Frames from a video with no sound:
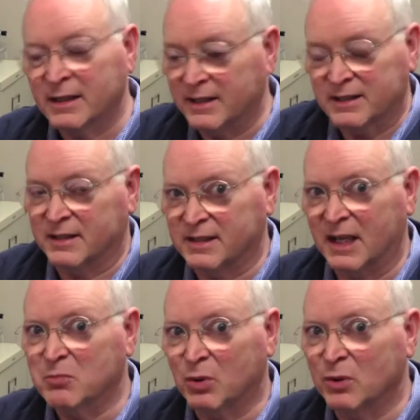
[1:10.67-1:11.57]
It's the
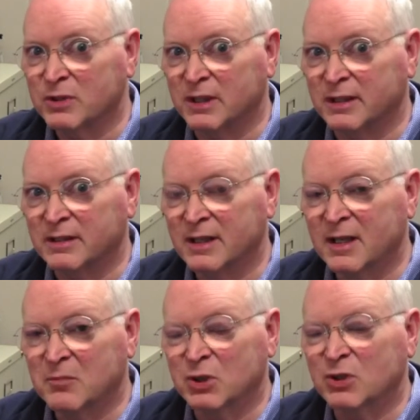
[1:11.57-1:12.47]
same protein,
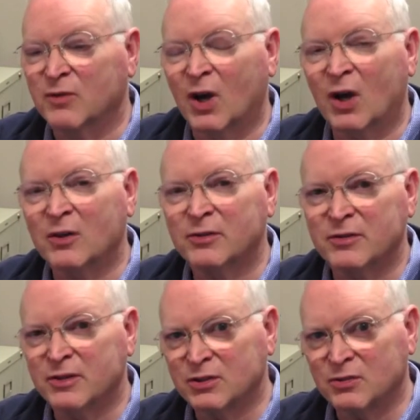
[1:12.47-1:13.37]
but you've
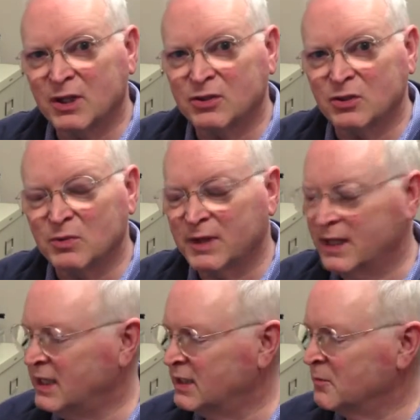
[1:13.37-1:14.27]
altered the structure with
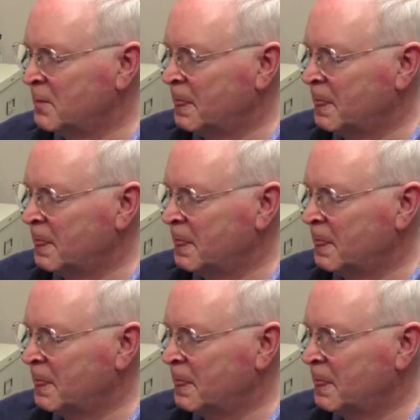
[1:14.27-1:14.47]
heat.